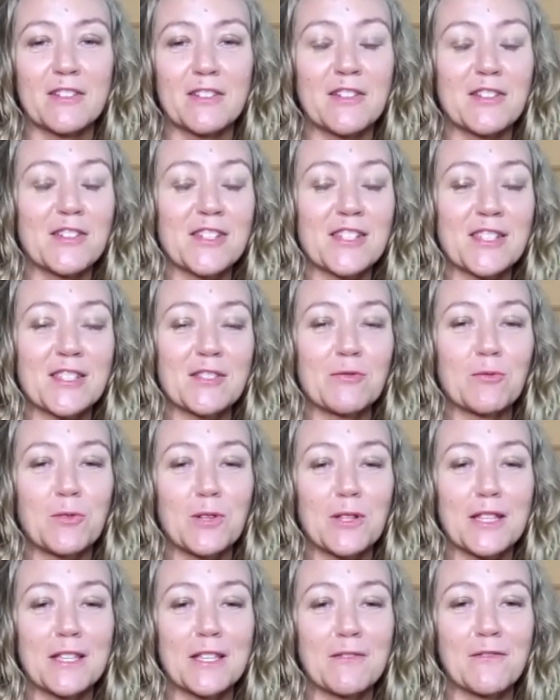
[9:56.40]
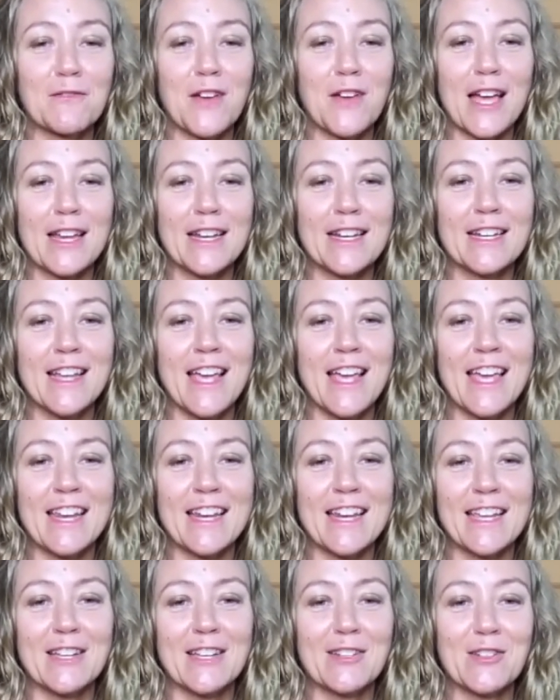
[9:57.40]
just really fun
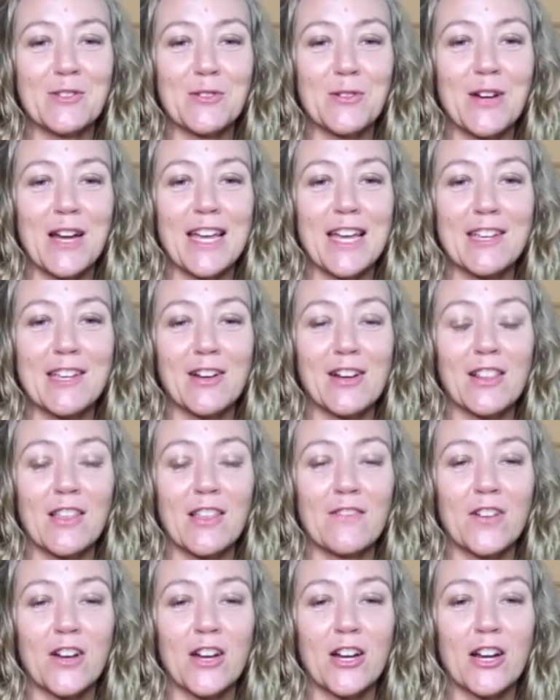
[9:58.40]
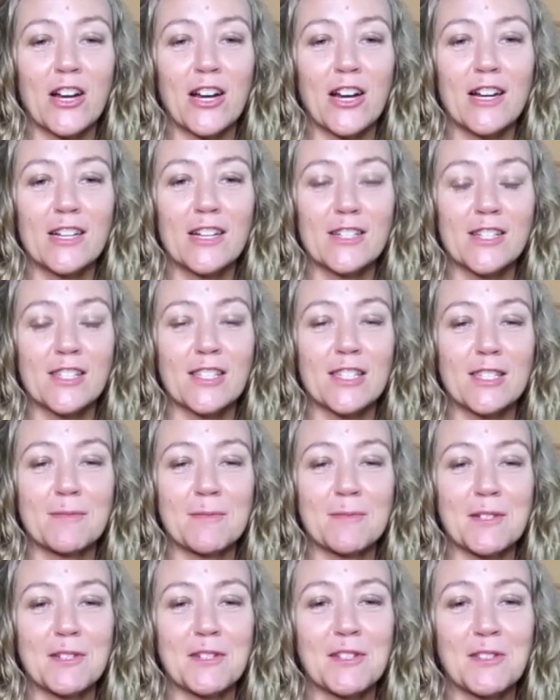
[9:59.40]
and a joy. You're going to love her just as
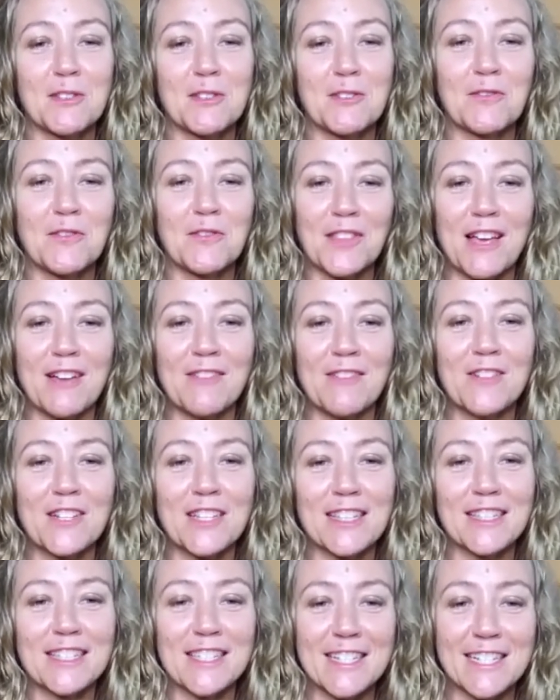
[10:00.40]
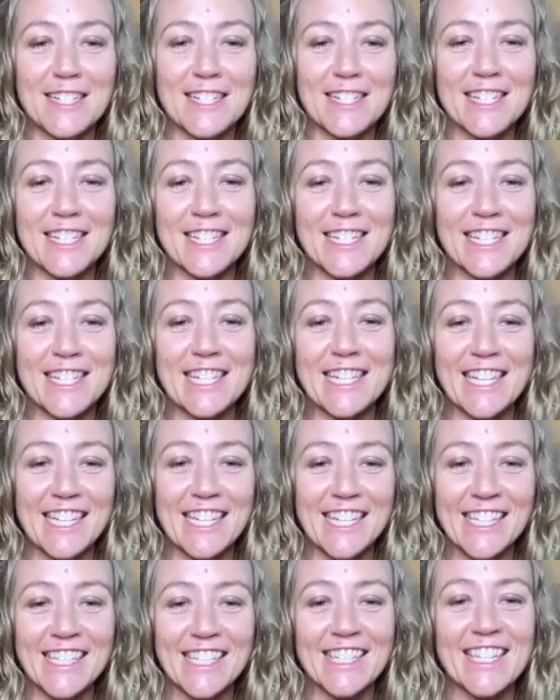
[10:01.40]
much as you've loved listening to
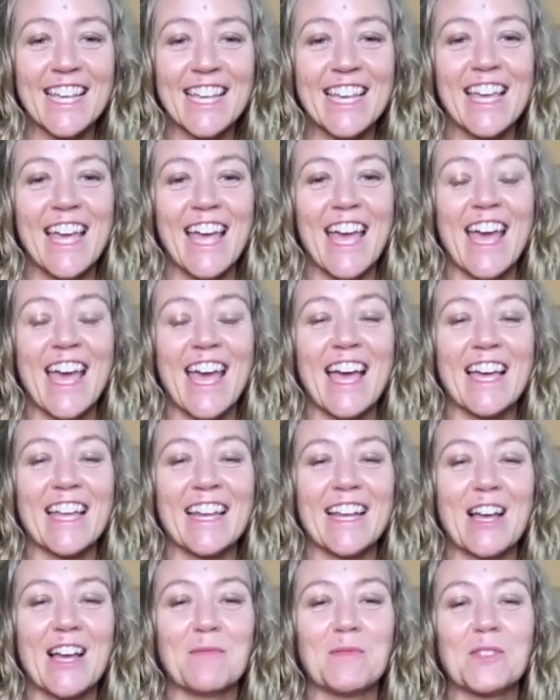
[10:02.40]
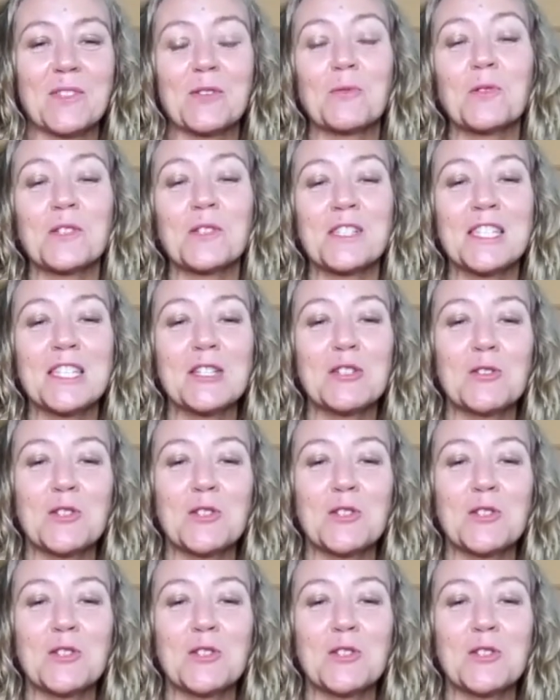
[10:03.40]
Denise. And so we'll see you